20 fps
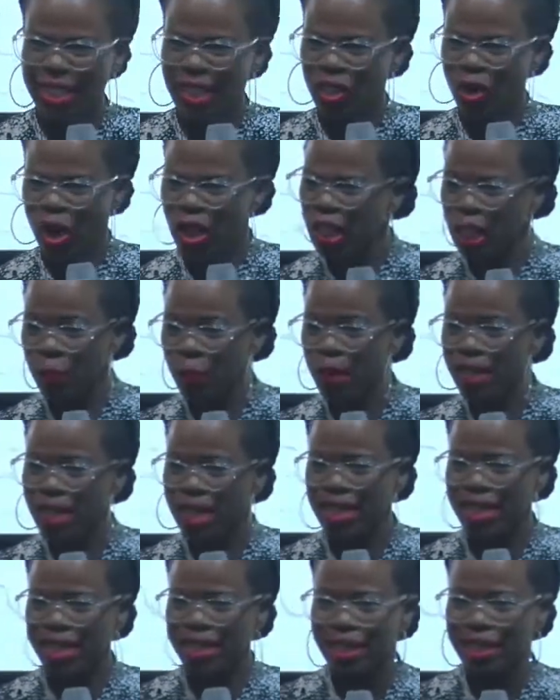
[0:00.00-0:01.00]
Not his
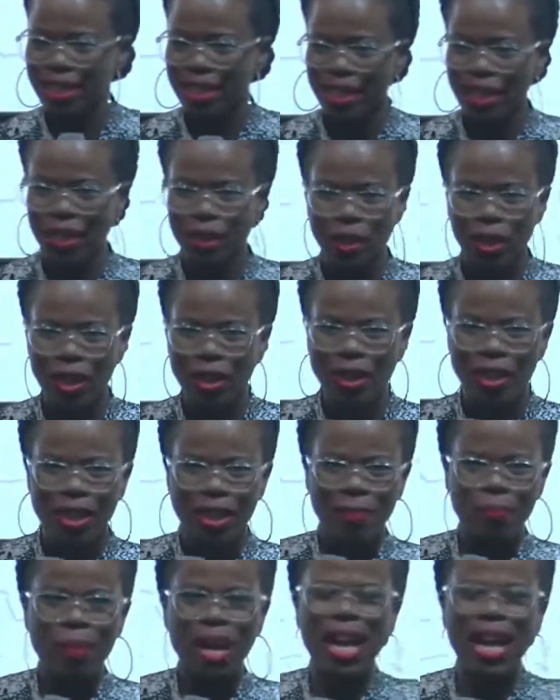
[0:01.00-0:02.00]
presence.
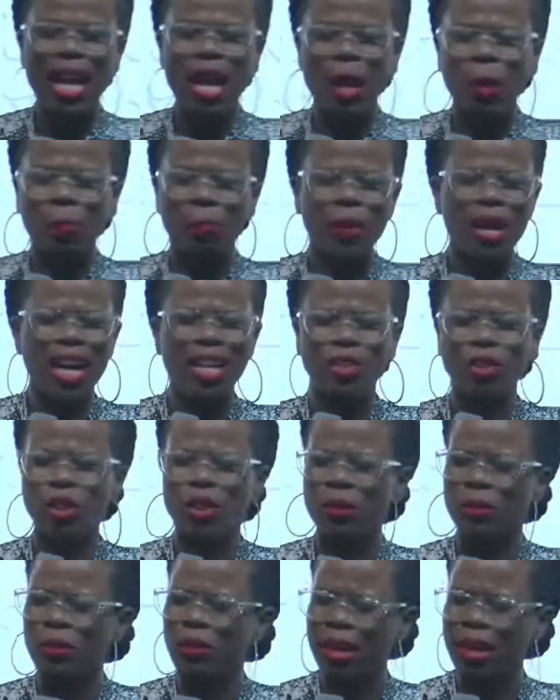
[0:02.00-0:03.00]
My helper,
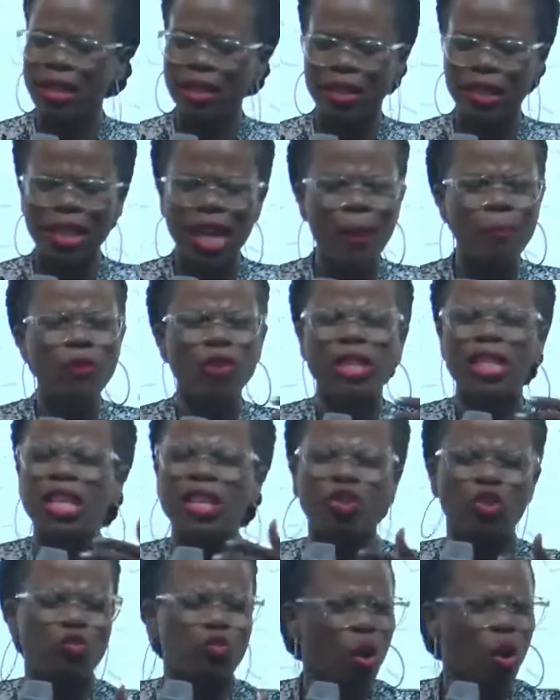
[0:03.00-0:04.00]
just right. I'm not saying
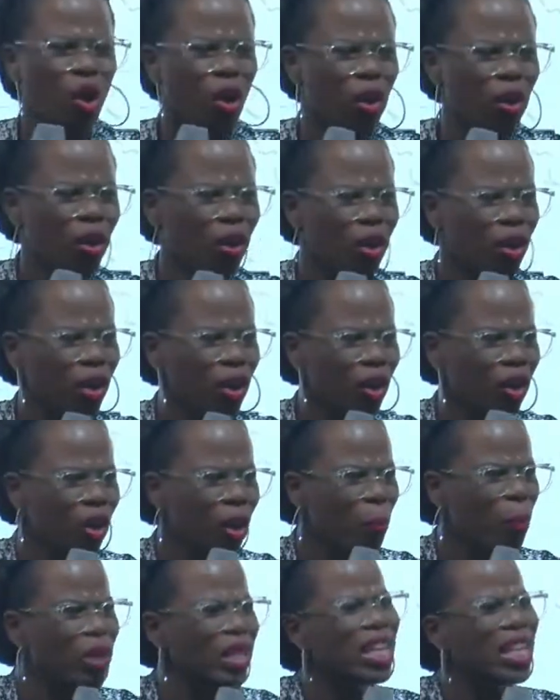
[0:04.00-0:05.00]
it's wrong,
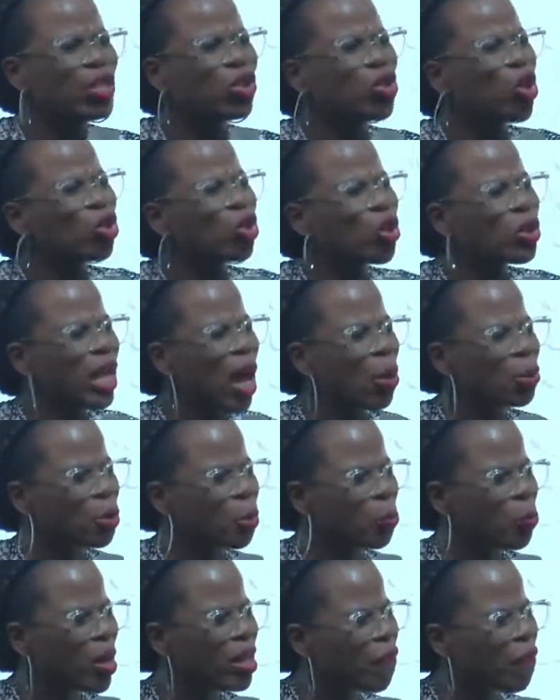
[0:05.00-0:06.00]
but he taught us how to
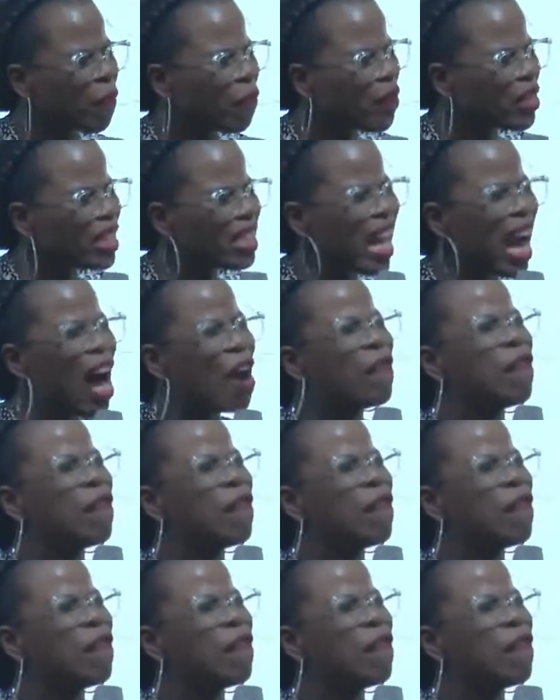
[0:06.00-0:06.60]
pray. The first is our